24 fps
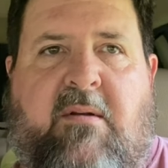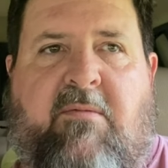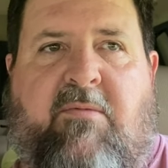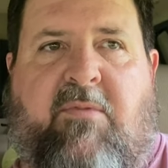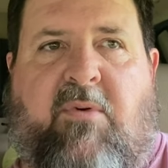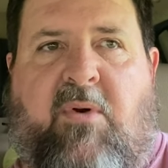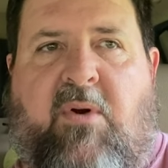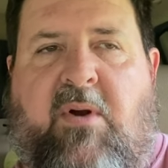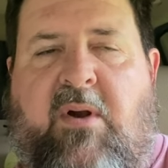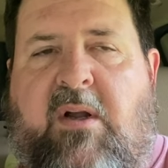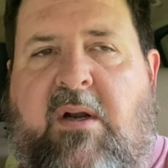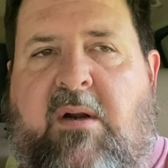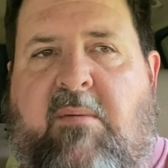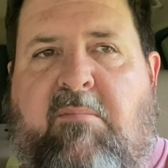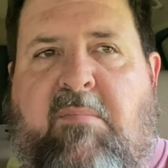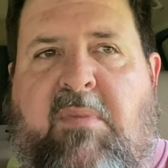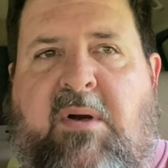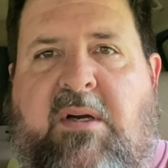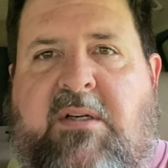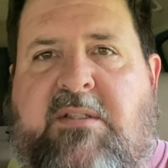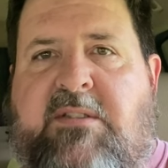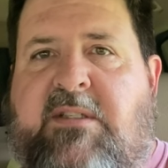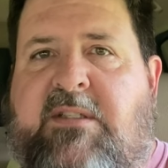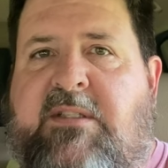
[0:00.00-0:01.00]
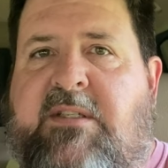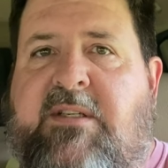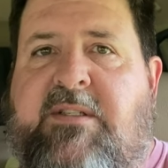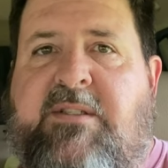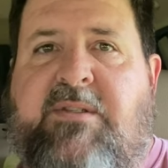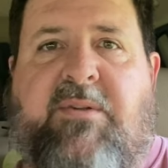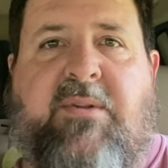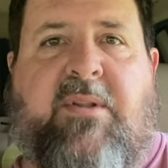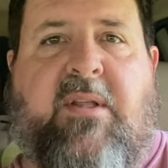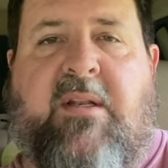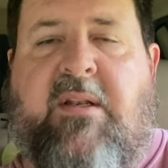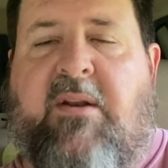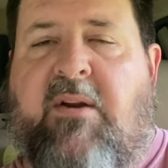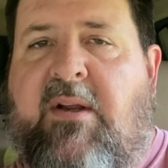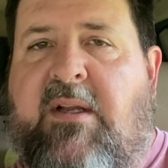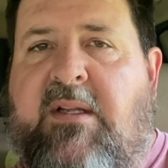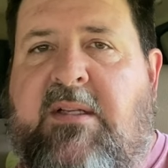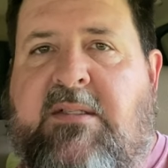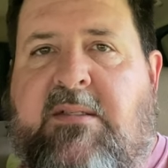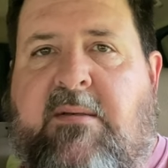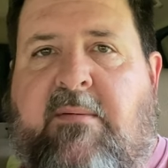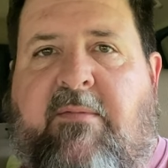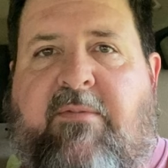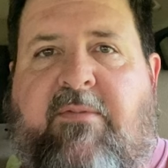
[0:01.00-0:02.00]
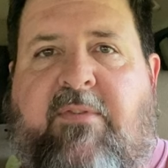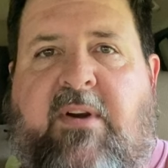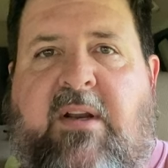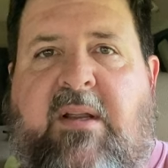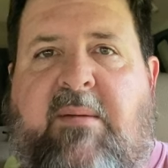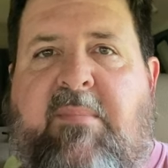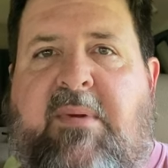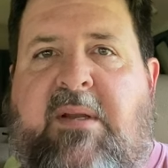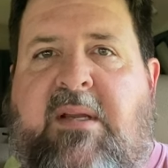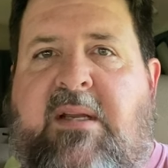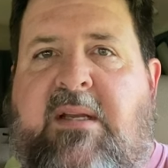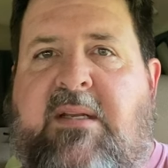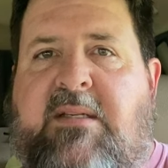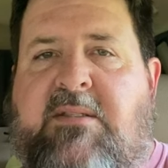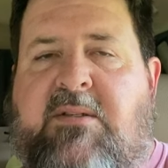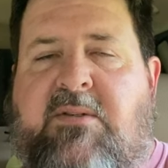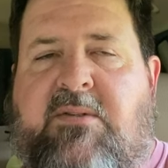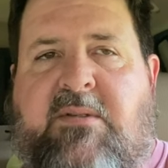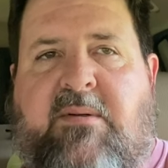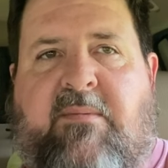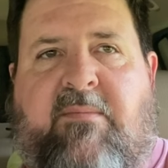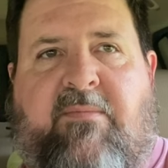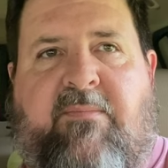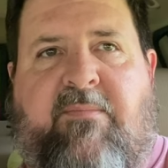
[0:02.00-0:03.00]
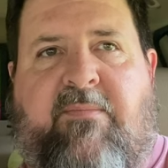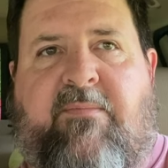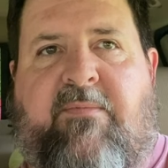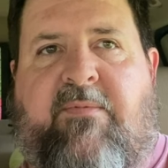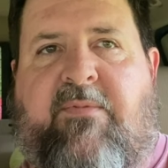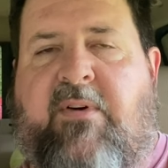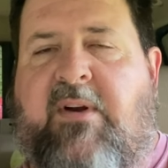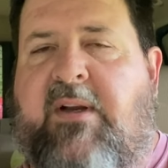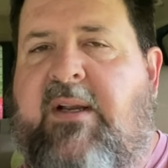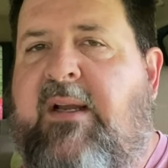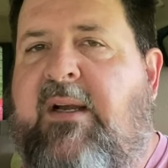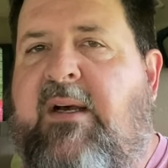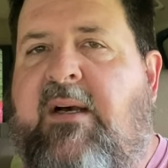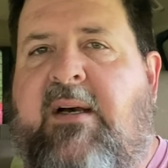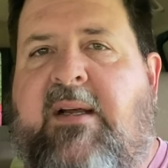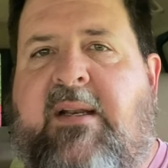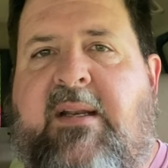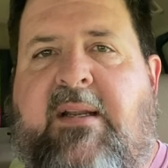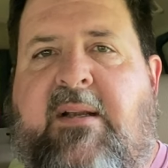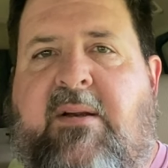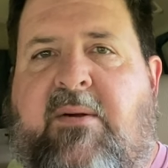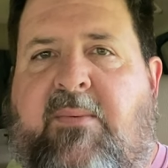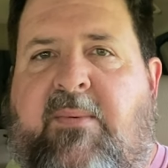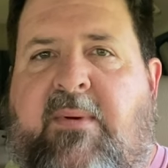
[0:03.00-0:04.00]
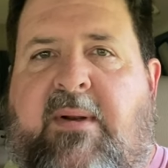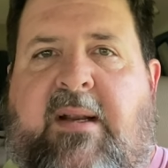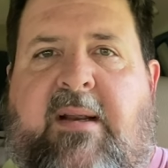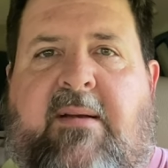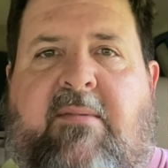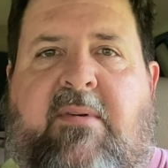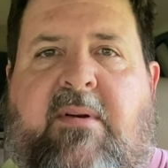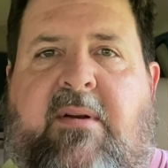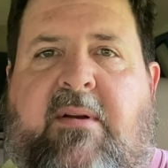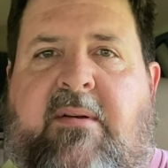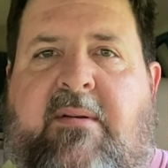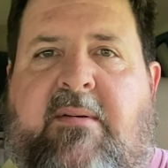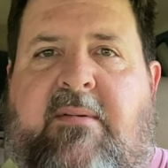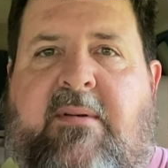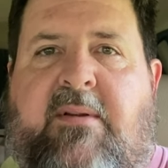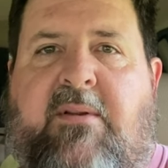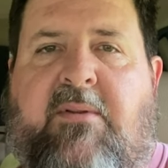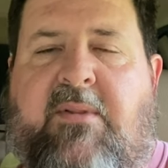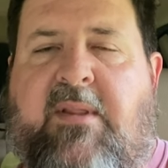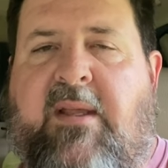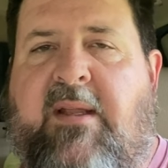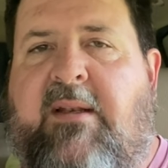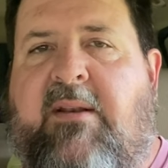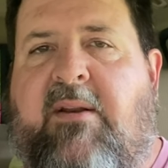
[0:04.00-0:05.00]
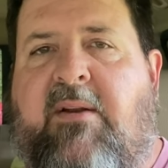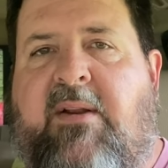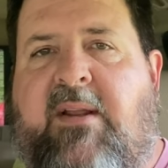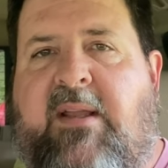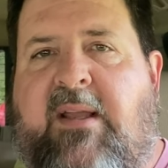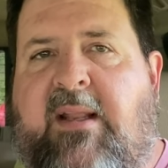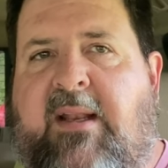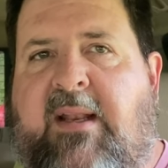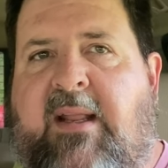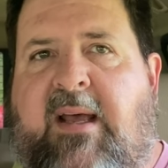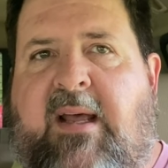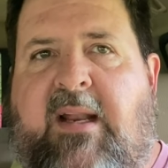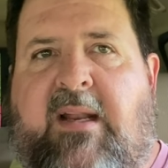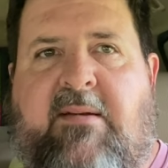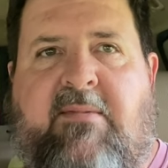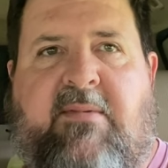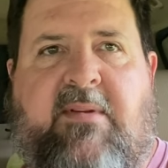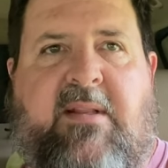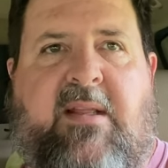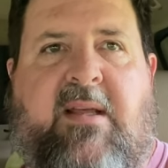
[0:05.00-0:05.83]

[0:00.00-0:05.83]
for 100 bucks just because you think they're getting some free bees or some free honey or whatever you think they're getting out of it.